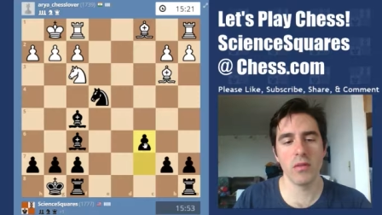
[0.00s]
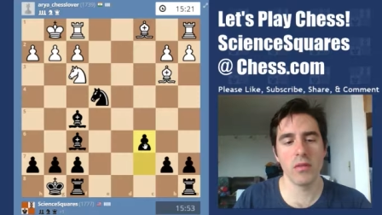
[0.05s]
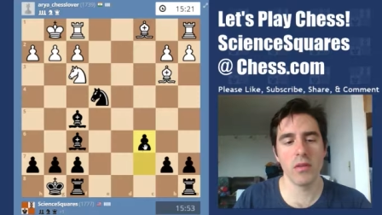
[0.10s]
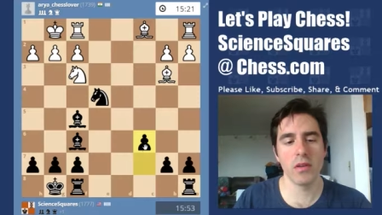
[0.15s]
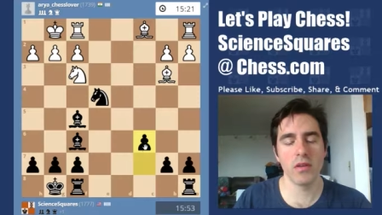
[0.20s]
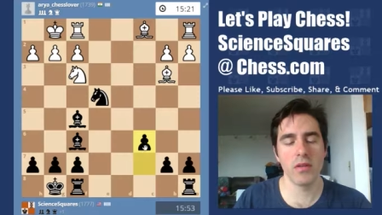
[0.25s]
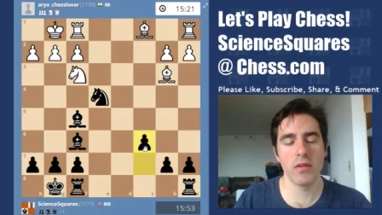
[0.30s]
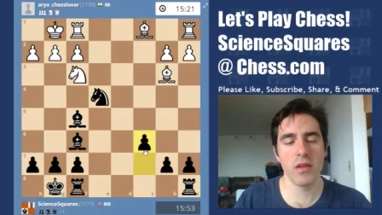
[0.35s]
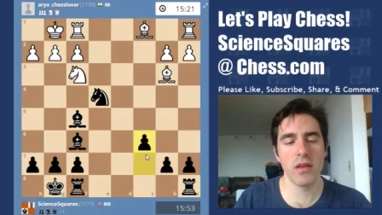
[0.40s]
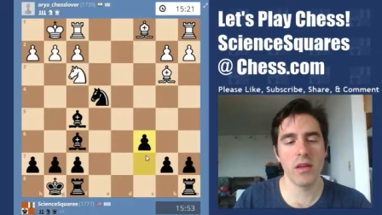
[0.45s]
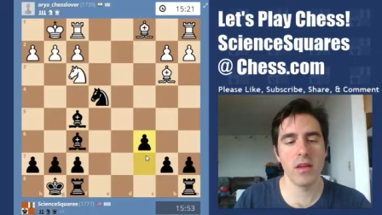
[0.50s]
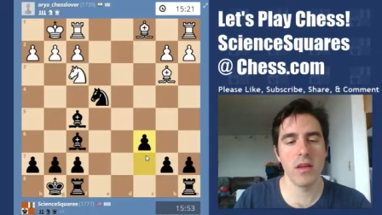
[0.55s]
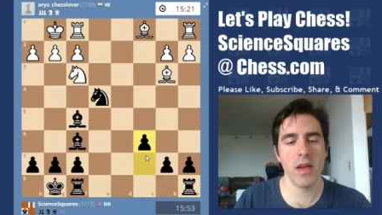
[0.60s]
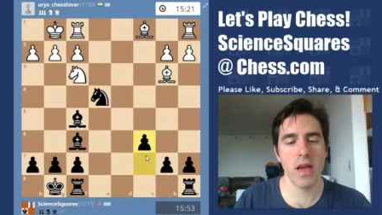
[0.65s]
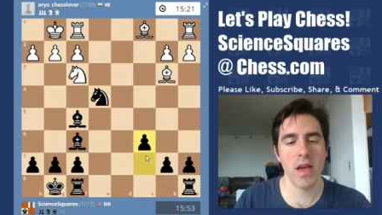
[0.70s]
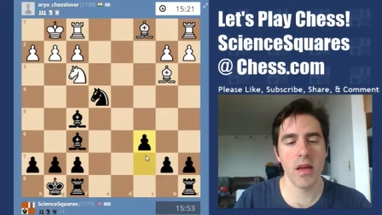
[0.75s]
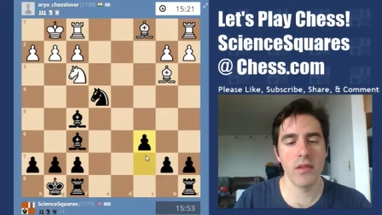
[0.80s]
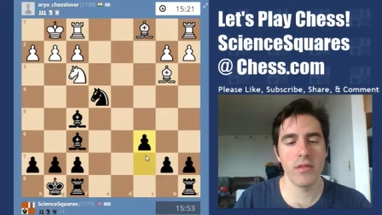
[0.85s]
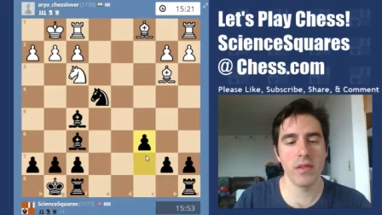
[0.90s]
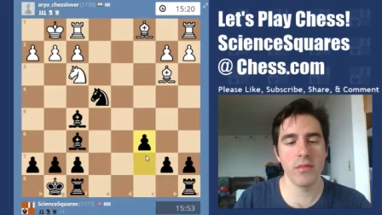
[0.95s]
I want to
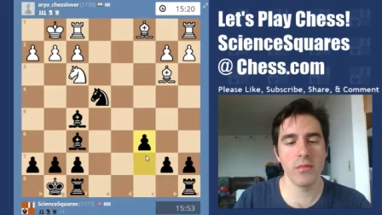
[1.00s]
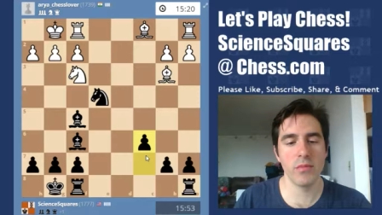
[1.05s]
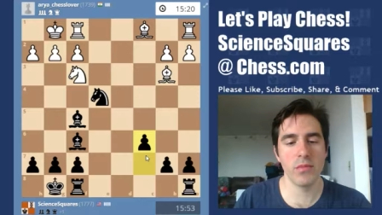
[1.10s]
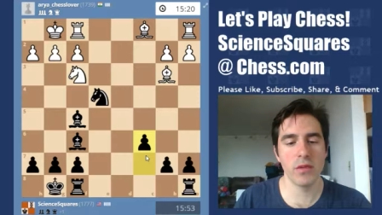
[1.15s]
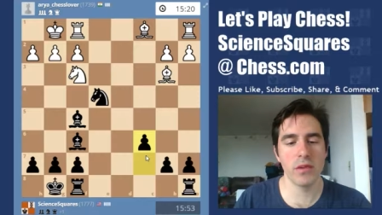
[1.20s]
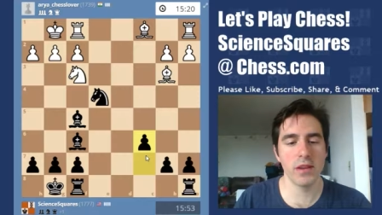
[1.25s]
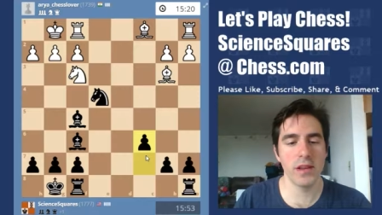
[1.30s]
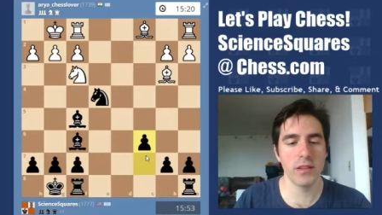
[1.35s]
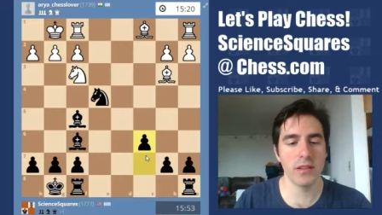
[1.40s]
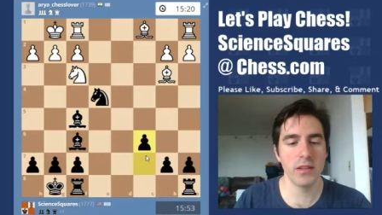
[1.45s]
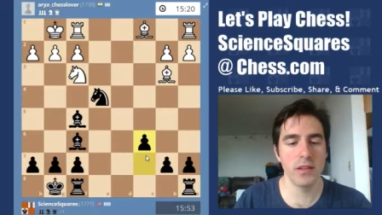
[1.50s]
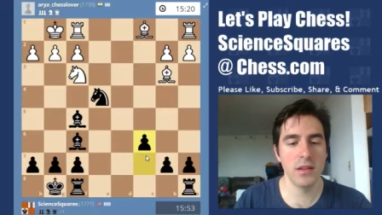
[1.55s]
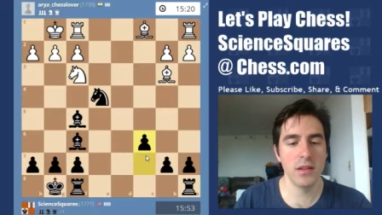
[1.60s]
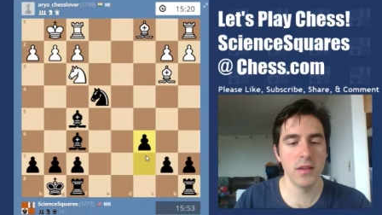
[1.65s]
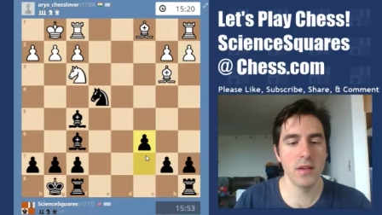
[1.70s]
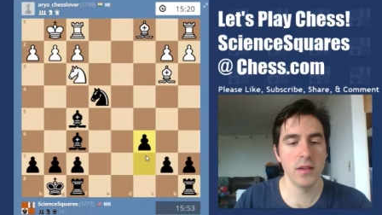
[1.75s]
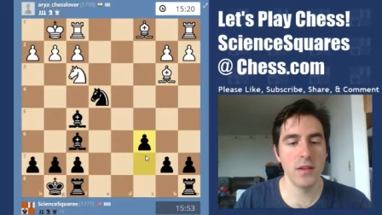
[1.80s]
have it protected.